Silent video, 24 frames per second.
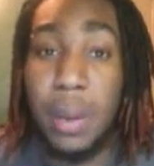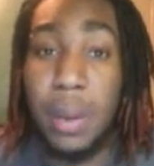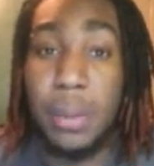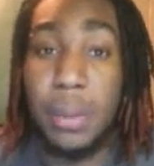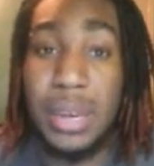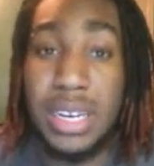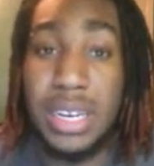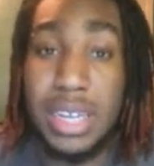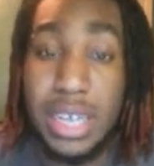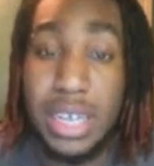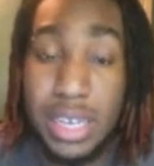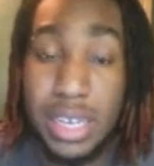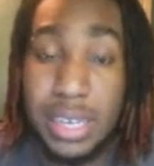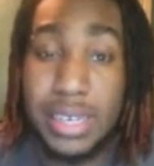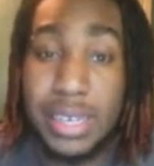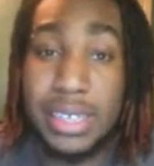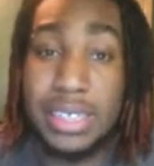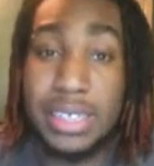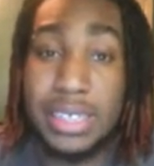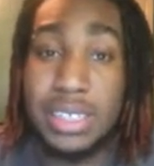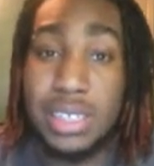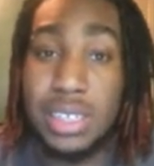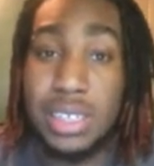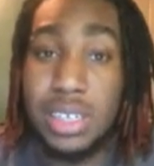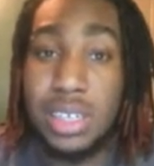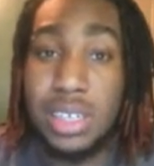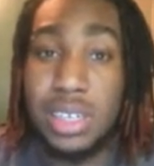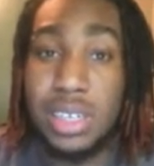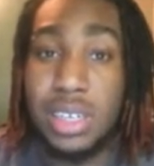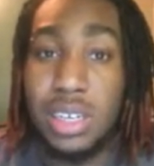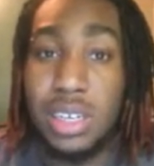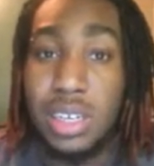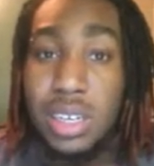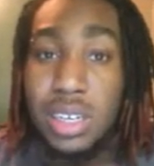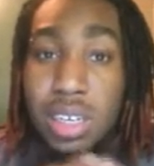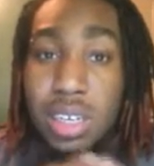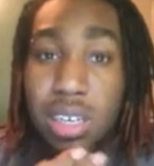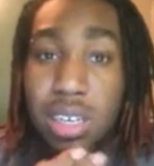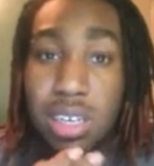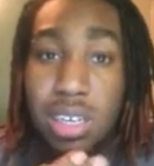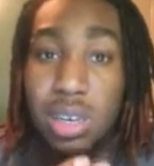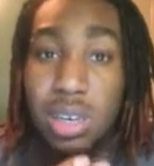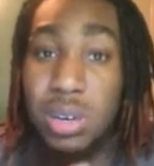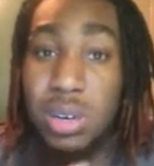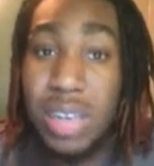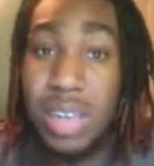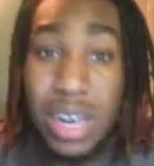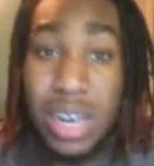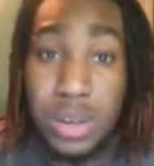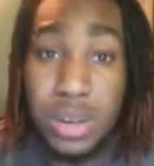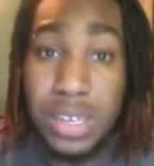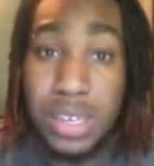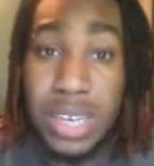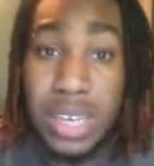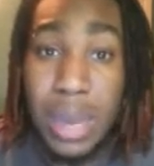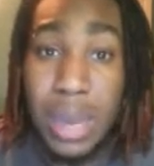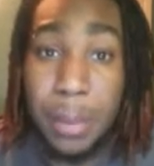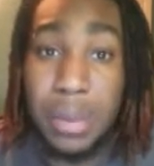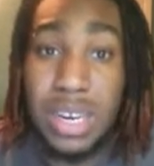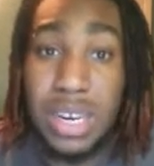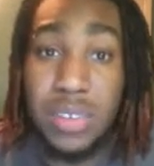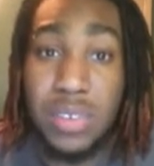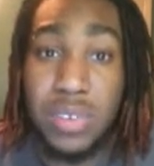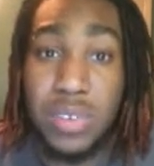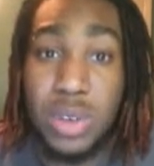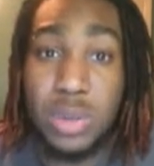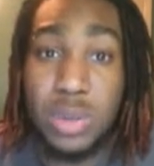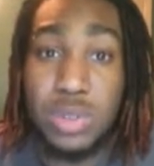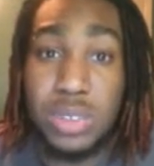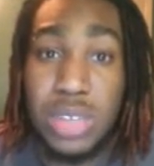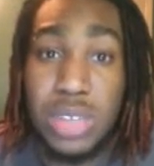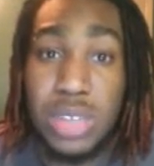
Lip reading: because you're not going to get many views.